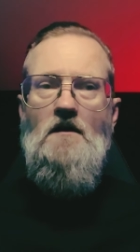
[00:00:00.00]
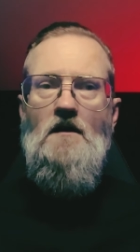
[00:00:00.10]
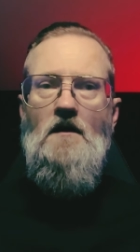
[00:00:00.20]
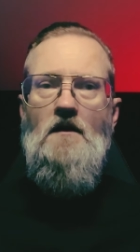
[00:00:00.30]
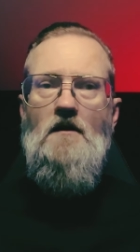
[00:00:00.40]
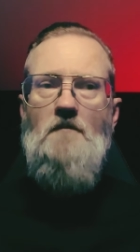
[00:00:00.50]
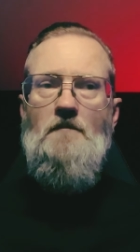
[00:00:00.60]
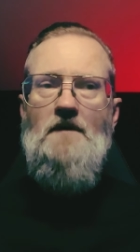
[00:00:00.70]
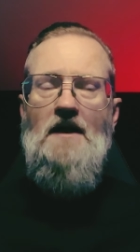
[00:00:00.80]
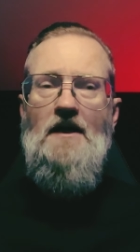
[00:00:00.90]

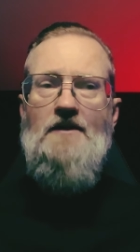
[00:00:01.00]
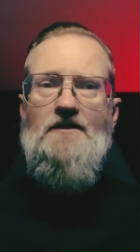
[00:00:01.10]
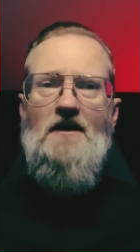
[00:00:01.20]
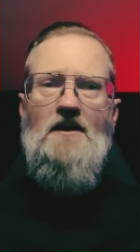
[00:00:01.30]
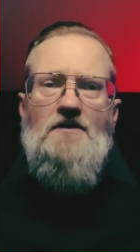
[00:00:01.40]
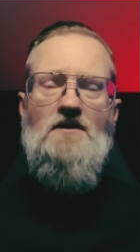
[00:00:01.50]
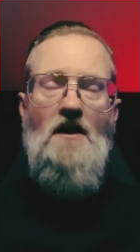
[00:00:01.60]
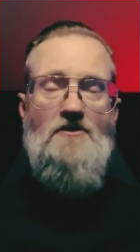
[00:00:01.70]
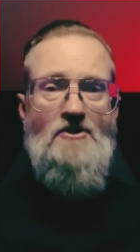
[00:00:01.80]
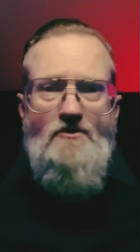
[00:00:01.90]
Um, and uh,
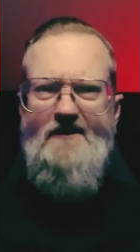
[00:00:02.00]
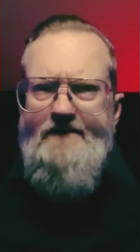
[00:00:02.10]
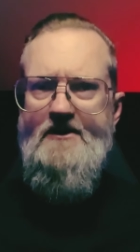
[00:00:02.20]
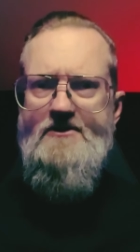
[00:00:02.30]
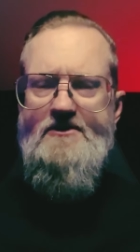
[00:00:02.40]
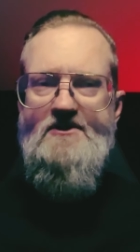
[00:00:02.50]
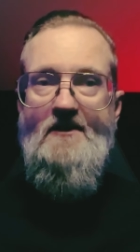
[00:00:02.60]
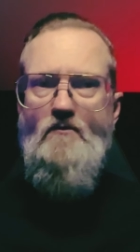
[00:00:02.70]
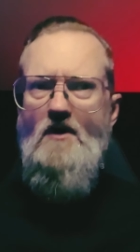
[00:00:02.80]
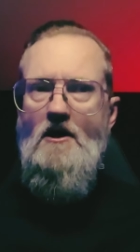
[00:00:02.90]
uh, tuna fish, just like
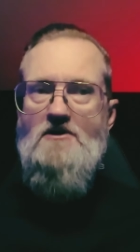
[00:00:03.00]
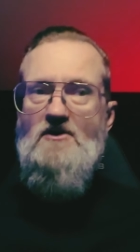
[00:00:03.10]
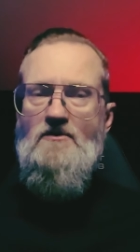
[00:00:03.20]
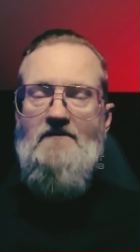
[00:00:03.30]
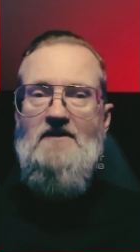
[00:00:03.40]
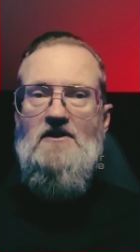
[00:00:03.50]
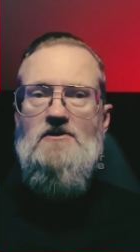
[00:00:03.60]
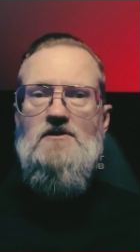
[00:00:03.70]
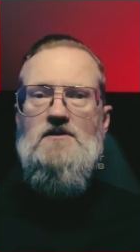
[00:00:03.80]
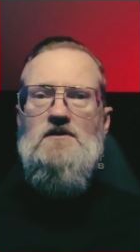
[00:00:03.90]
raw tuna
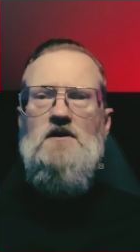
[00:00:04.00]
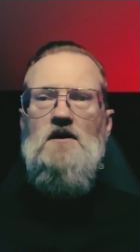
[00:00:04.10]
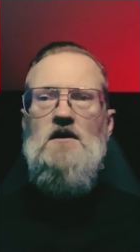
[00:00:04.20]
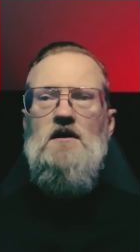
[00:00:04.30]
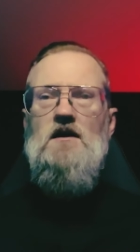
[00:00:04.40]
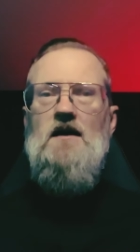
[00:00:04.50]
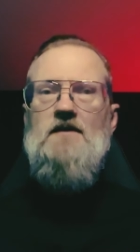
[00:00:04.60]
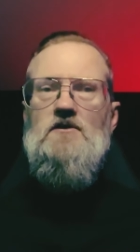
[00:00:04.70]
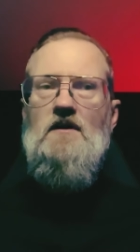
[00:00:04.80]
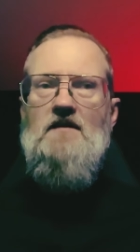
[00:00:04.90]
fish, I had
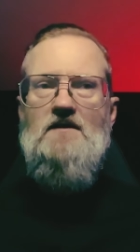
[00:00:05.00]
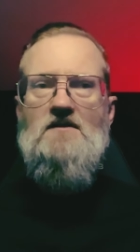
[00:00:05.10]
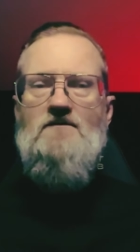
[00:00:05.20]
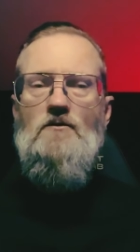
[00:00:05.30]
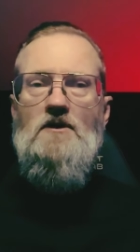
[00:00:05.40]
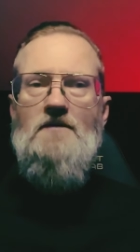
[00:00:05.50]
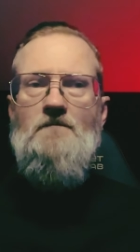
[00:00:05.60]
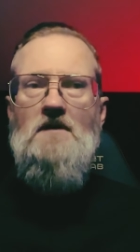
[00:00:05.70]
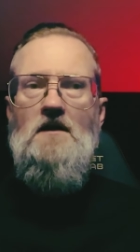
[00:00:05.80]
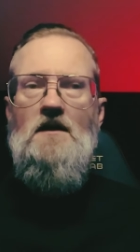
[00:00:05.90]
cravings for.
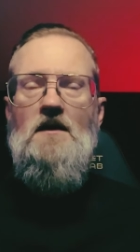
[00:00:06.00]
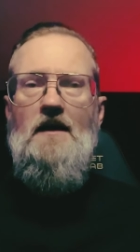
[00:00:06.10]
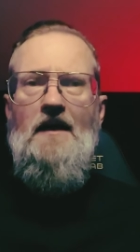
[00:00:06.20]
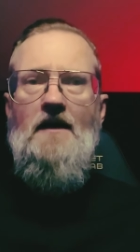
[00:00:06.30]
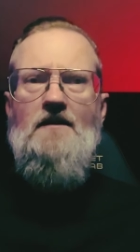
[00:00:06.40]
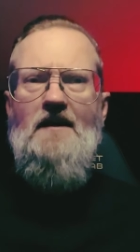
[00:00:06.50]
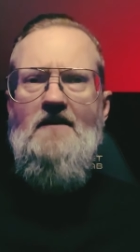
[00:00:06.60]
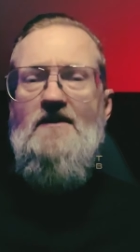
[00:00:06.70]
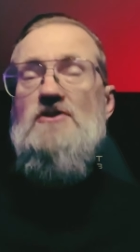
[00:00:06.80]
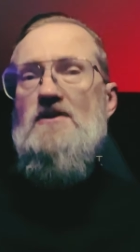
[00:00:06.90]
And, and
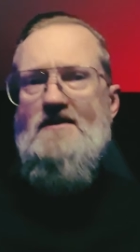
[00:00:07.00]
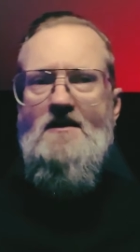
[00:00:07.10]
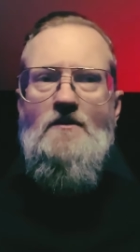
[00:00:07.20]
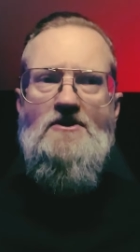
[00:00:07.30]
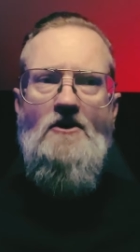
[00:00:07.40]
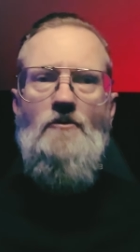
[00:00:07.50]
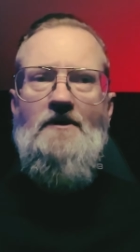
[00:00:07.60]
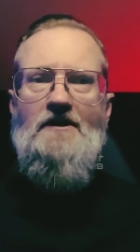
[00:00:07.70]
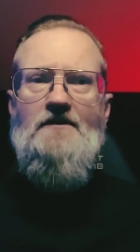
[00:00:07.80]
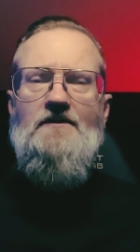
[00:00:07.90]
eventually someone told
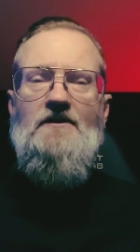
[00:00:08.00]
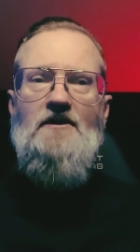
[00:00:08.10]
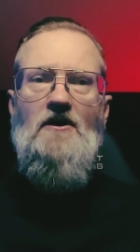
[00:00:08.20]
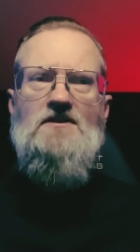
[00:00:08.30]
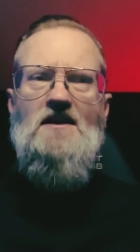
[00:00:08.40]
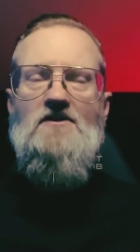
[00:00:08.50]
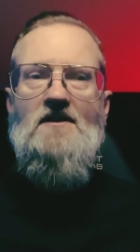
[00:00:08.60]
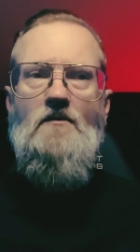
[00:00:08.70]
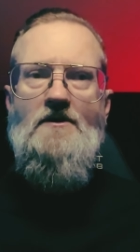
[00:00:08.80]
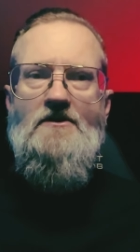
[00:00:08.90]
me, you know, it sounds
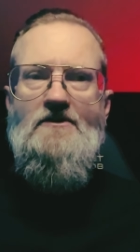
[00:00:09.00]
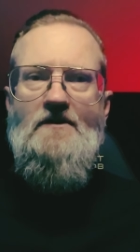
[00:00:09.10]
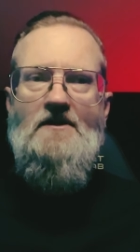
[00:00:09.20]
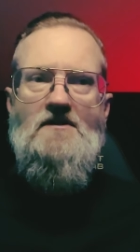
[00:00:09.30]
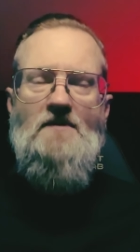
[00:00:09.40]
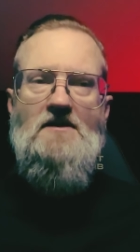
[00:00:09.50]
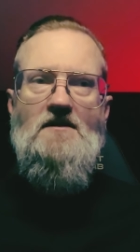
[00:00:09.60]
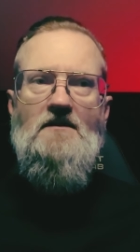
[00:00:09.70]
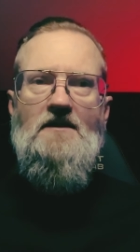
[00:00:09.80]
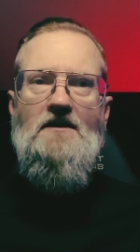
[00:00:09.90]
like what you're doing is
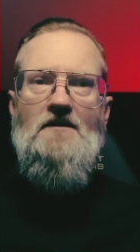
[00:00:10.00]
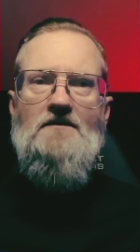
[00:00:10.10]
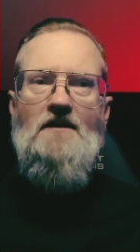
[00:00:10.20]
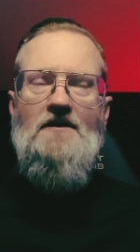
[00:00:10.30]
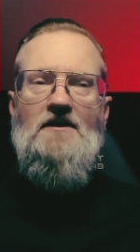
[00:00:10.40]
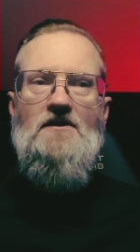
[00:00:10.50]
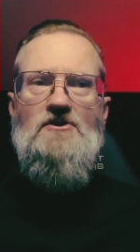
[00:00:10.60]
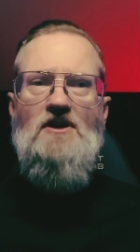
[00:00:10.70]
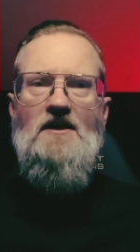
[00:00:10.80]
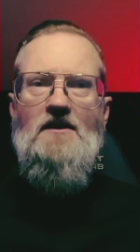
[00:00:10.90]
basically a, a
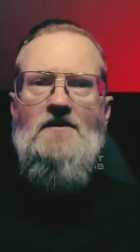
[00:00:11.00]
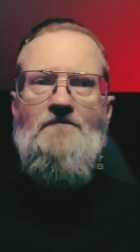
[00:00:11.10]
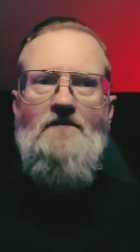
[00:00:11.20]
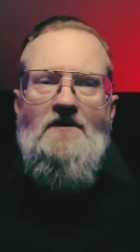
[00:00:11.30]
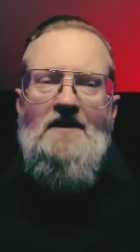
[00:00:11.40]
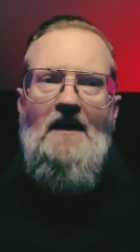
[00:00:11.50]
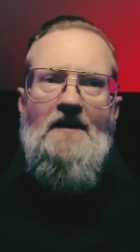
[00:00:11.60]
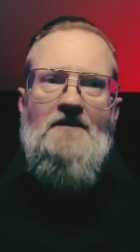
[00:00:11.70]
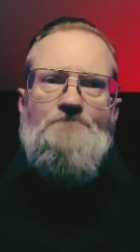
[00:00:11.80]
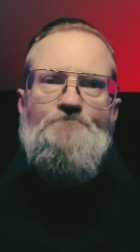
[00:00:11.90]
ketogenic diet.